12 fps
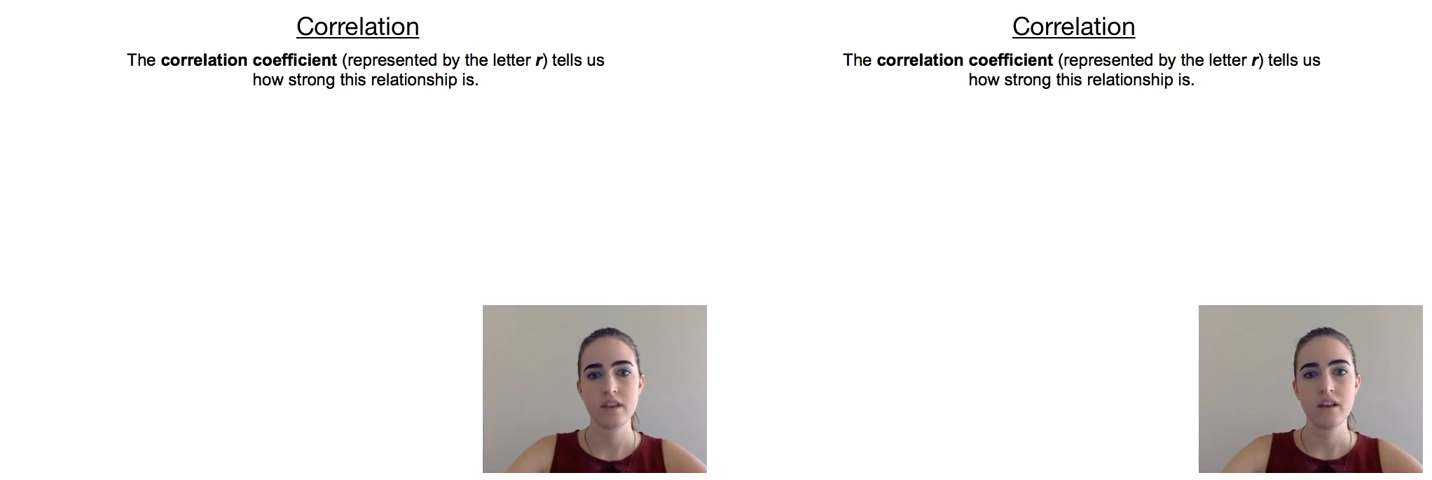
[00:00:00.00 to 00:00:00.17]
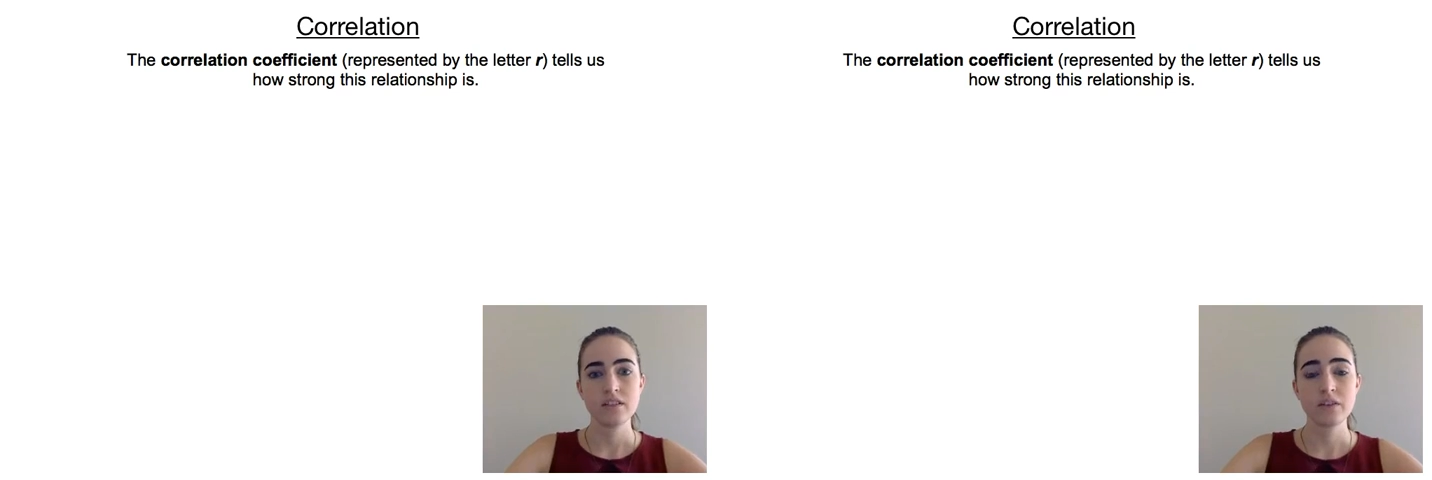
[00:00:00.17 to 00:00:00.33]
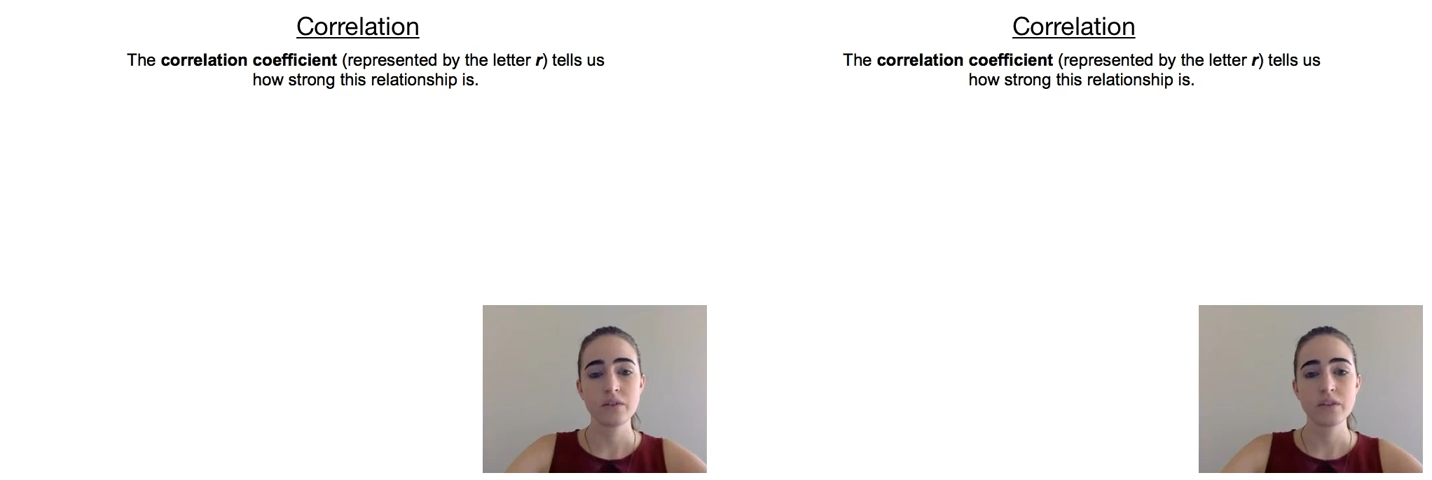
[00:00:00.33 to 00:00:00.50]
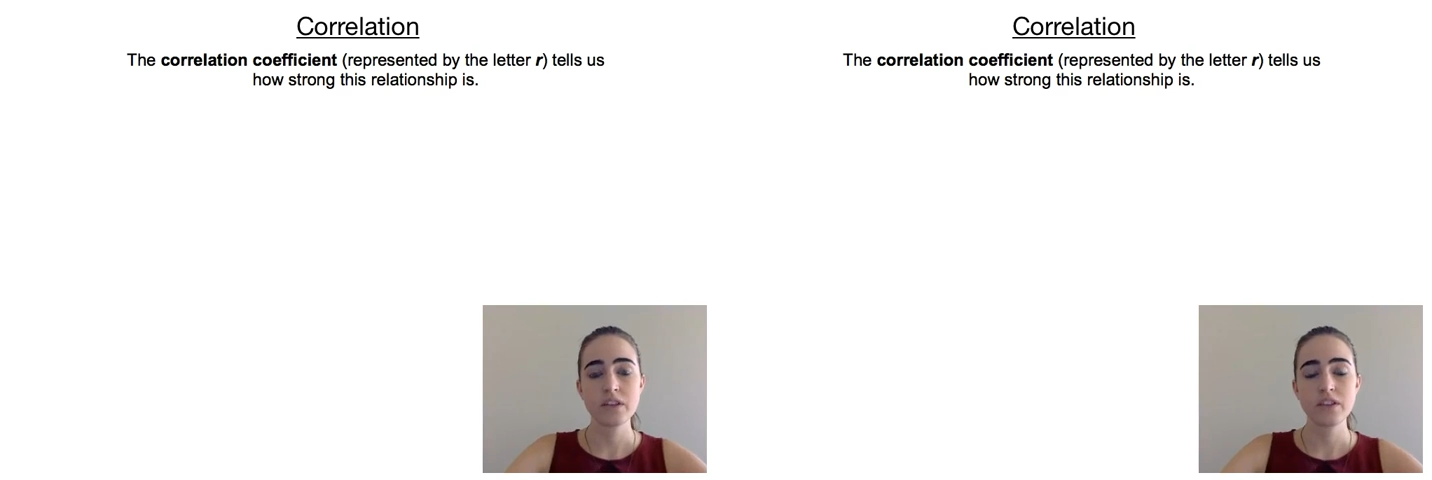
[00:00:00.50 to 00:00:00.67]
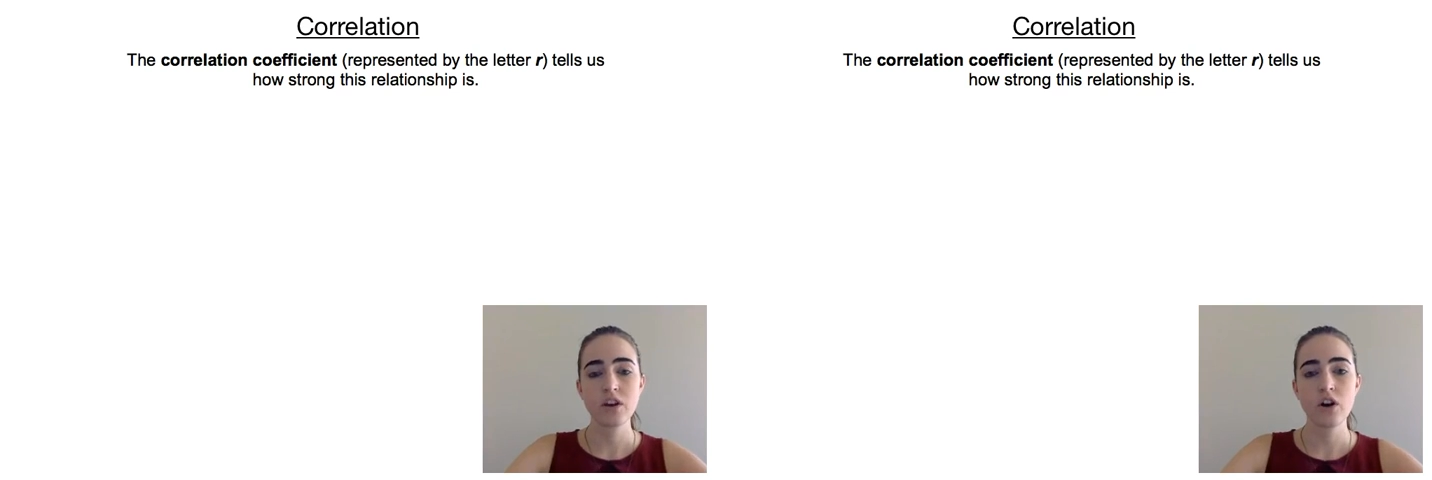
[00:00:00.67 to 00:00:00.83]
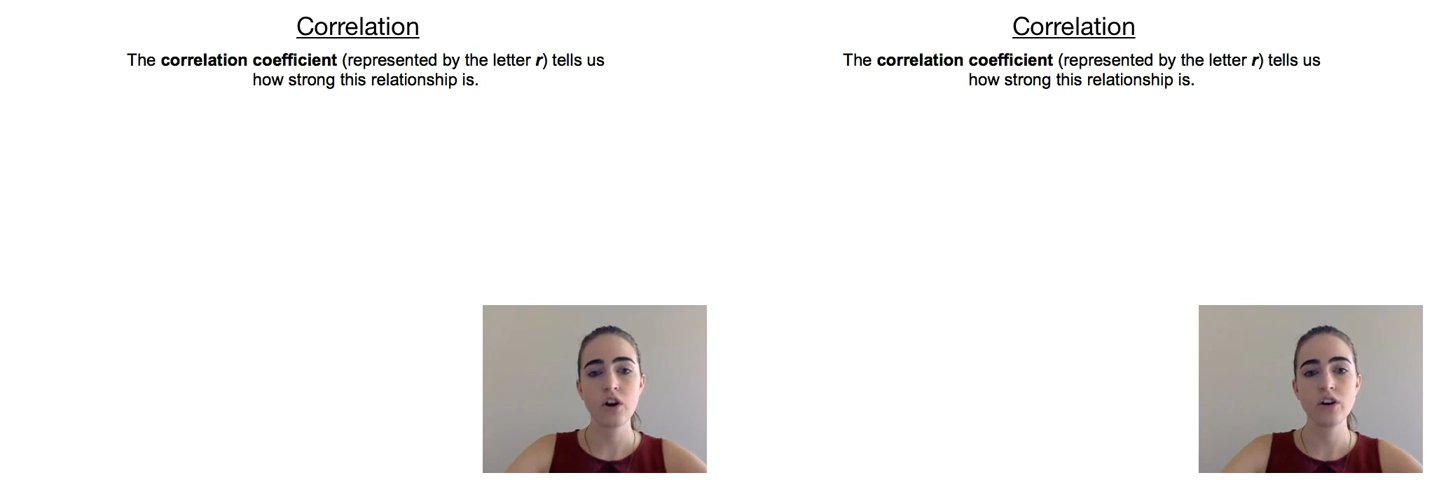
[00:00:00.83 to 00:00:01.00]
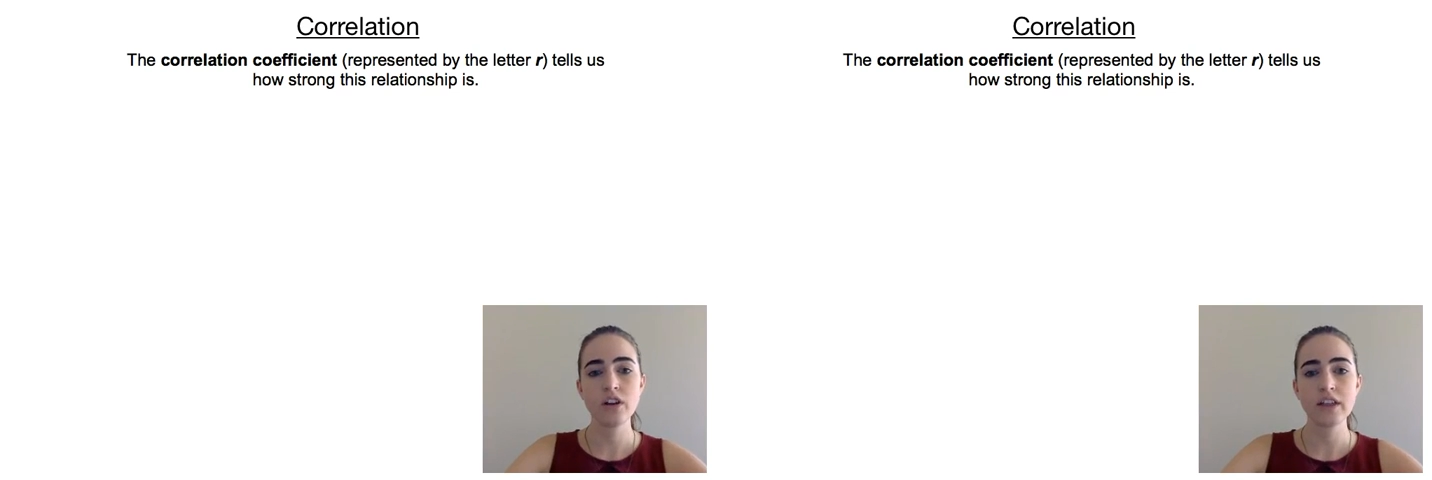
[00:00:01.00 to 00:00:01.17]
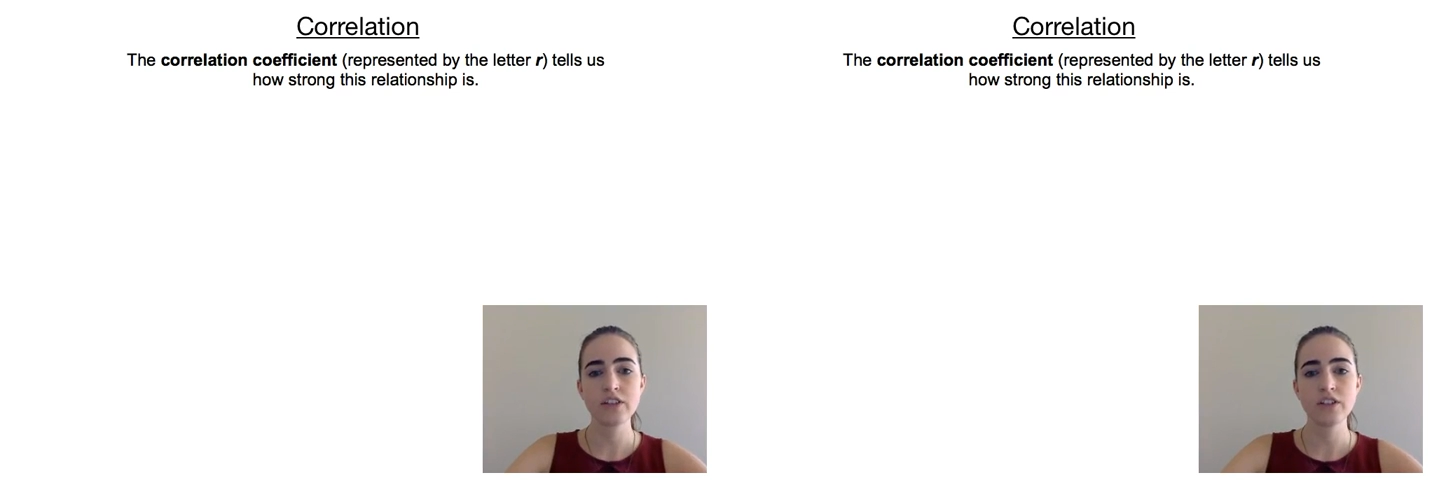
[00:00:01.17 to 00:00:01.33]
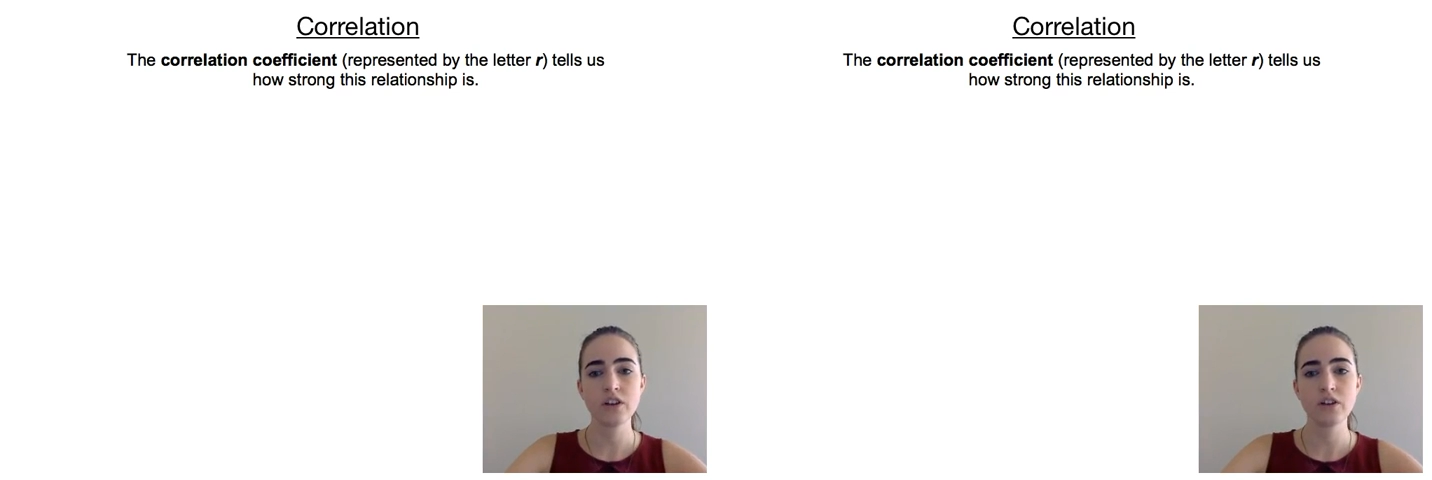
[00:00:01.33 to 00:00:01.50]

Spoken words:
So like we said, the correlation